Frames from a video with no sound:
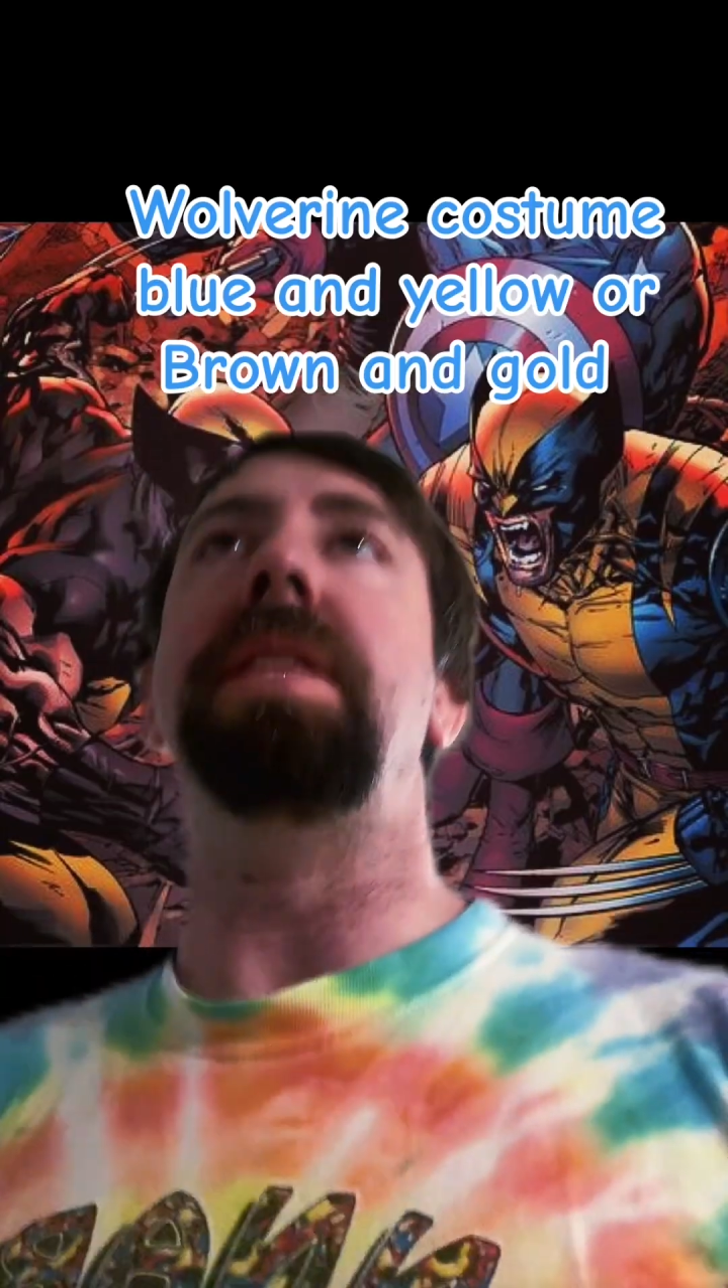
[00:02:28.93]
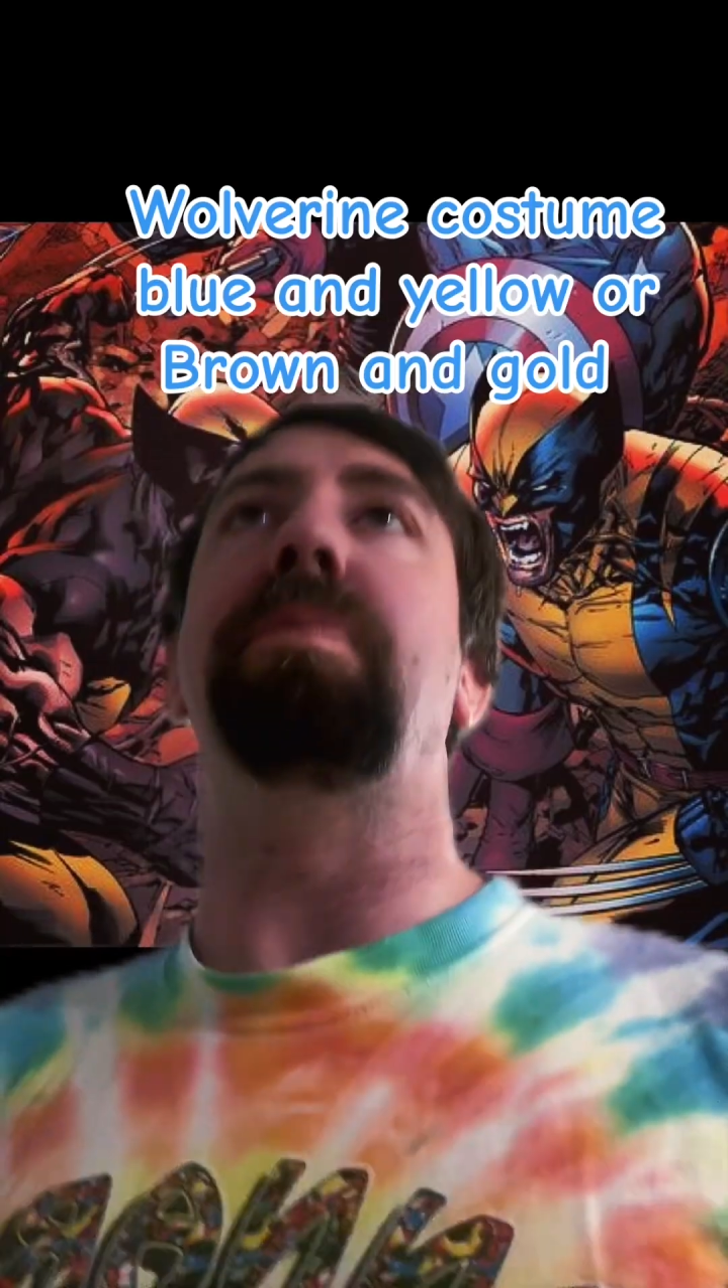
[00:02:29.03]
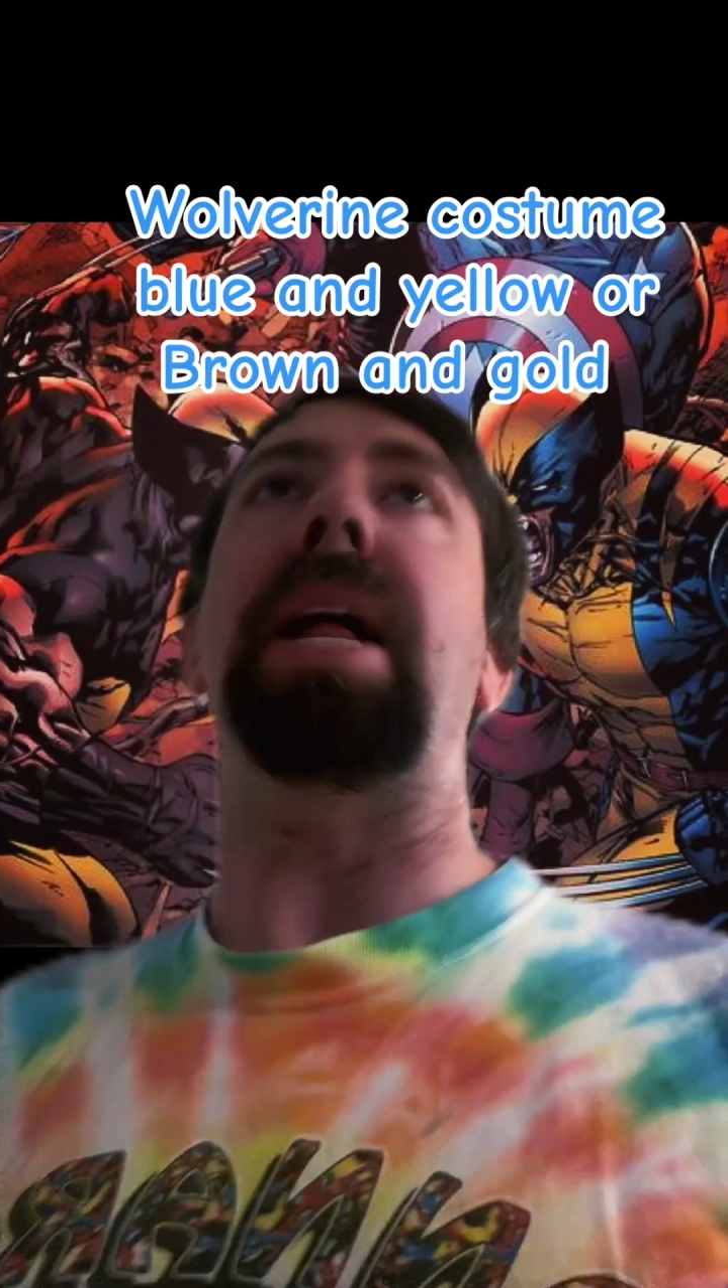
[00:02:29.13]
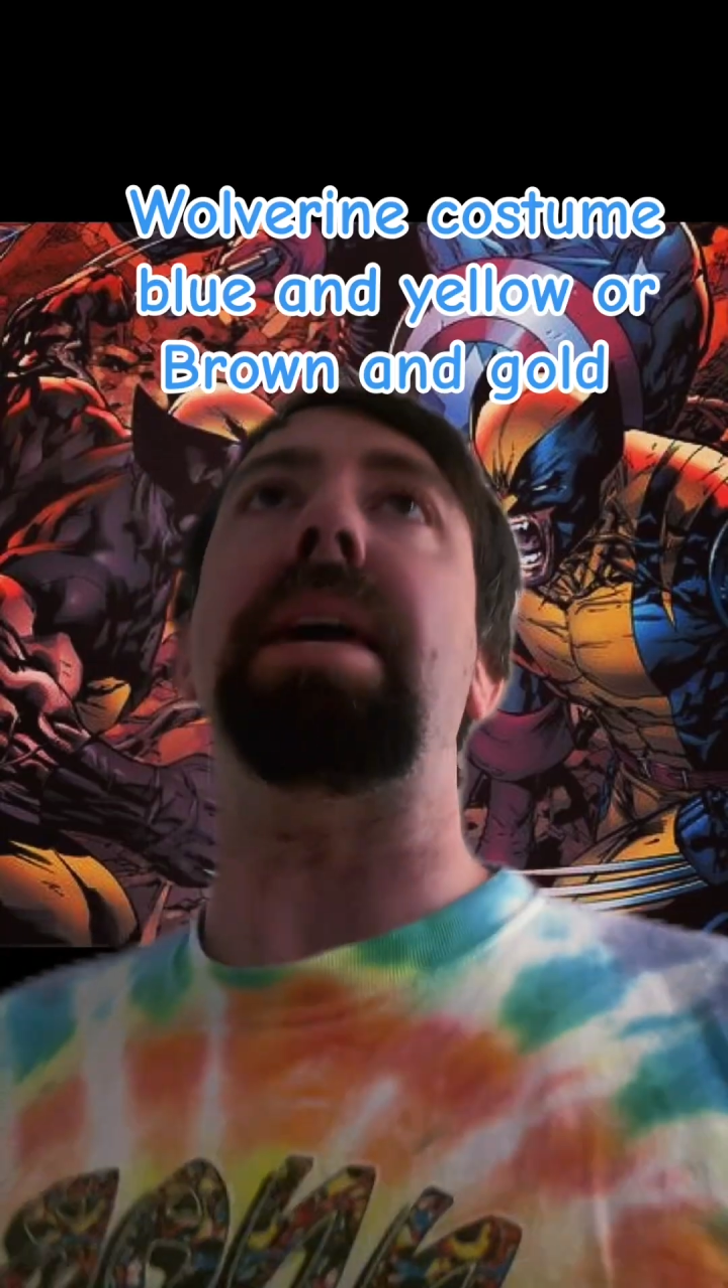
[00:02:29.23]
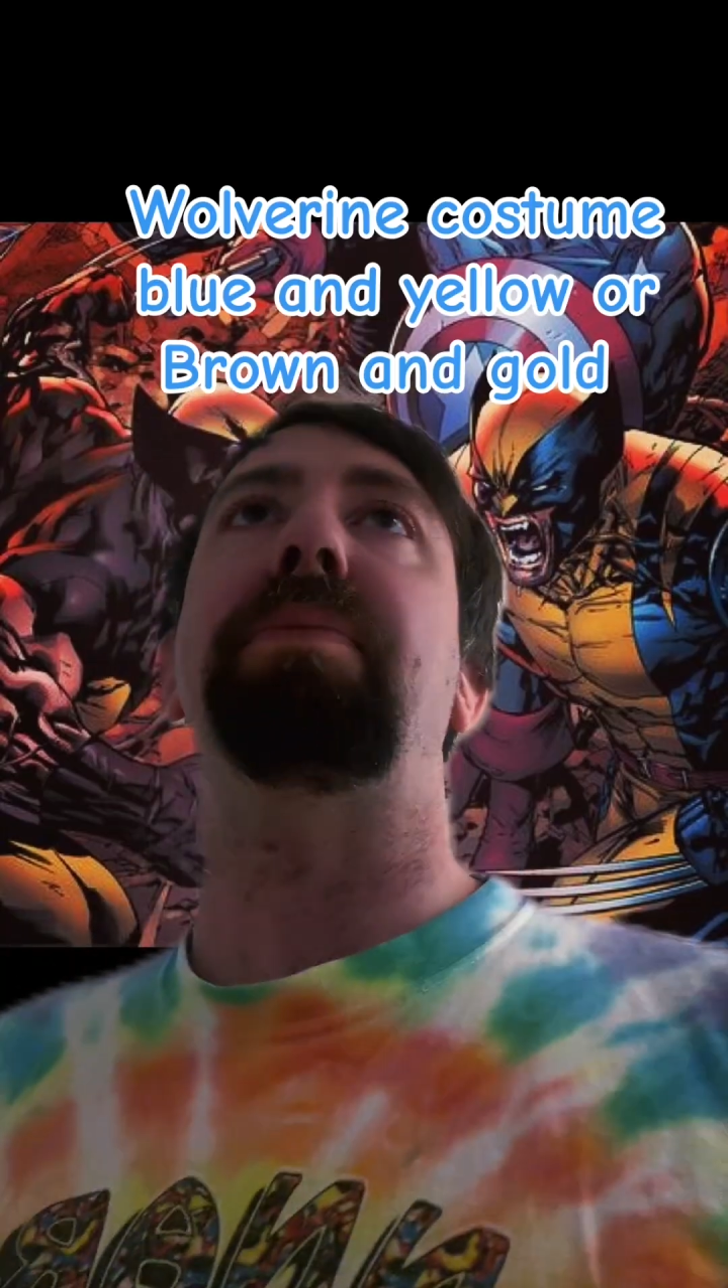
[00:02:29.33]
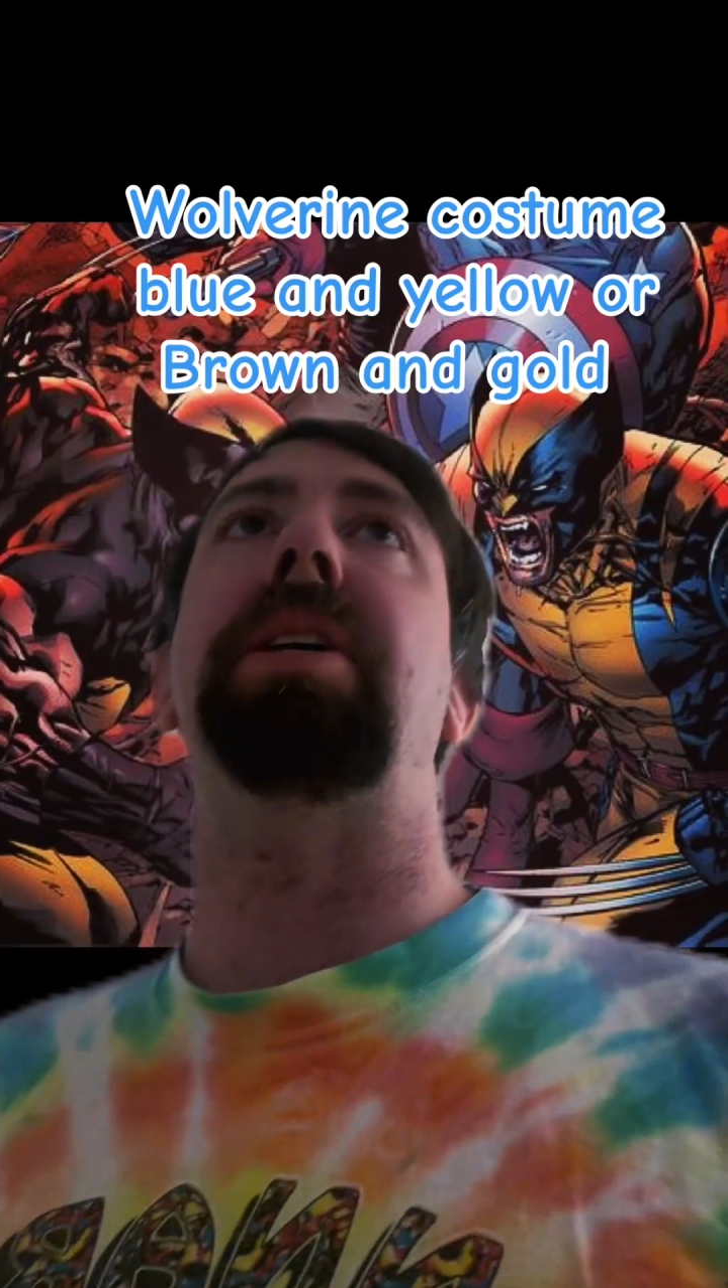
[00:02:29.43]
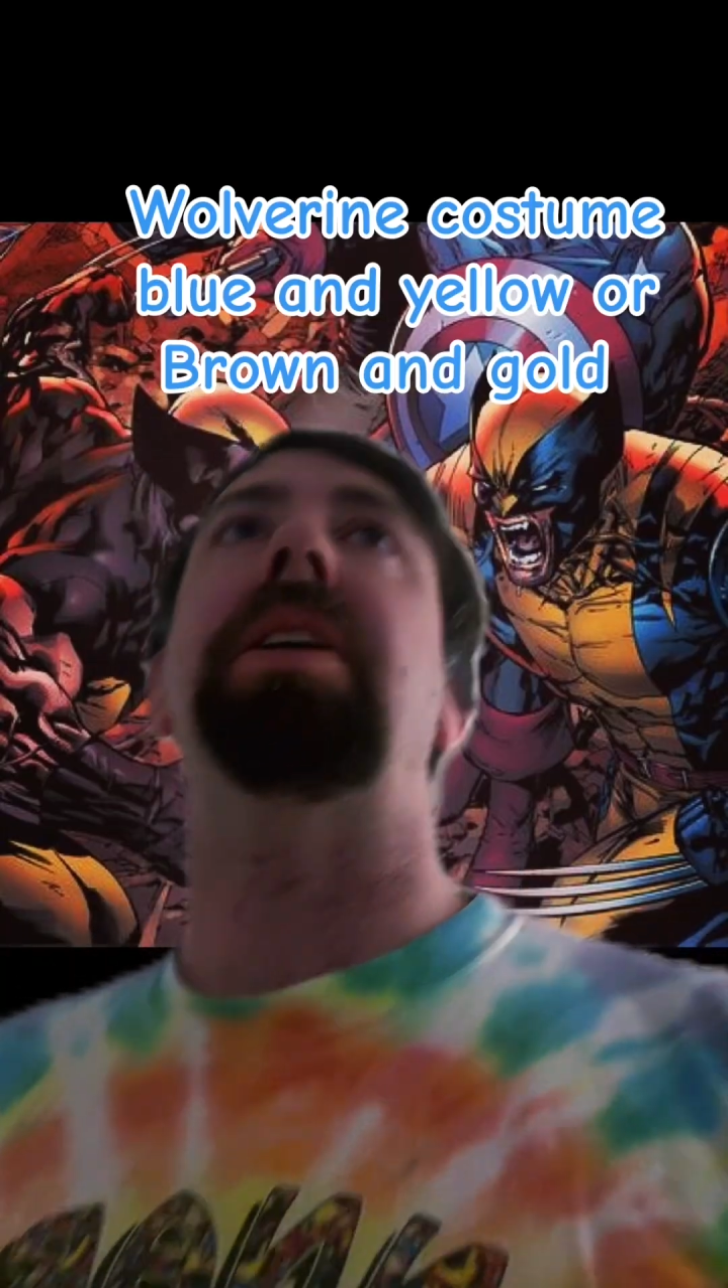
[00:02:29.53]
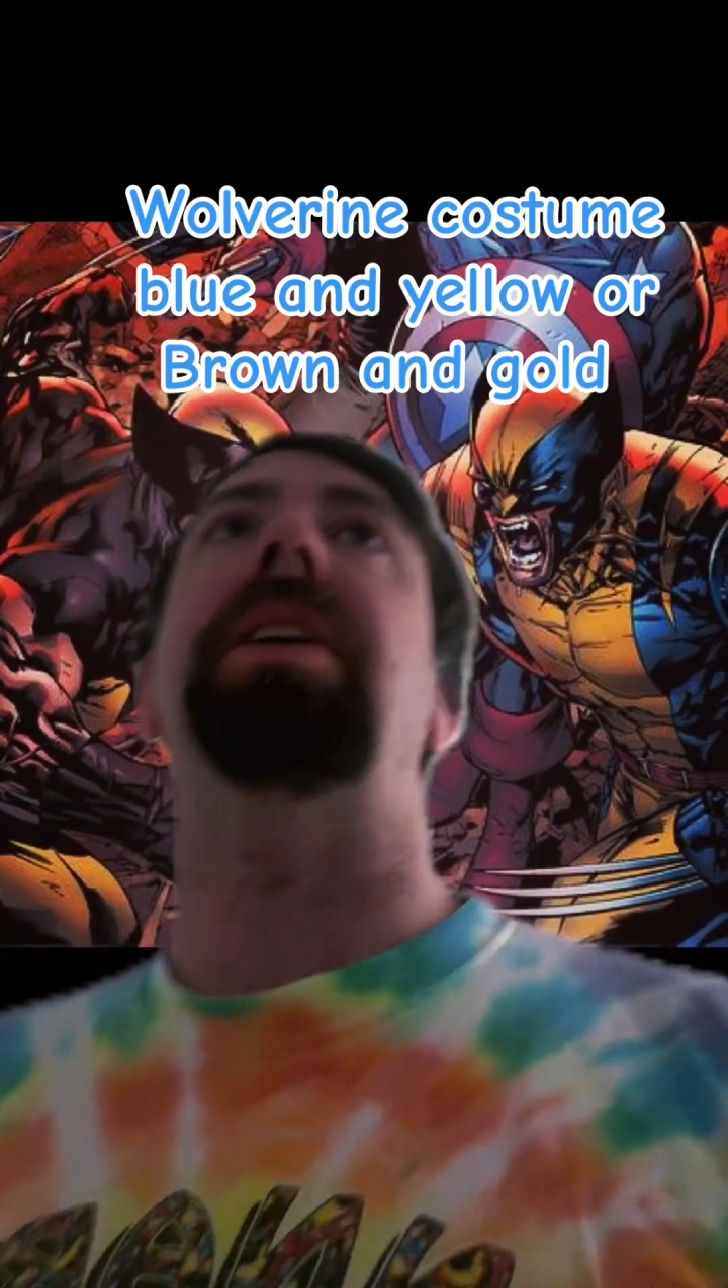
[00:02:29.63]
Blackbird,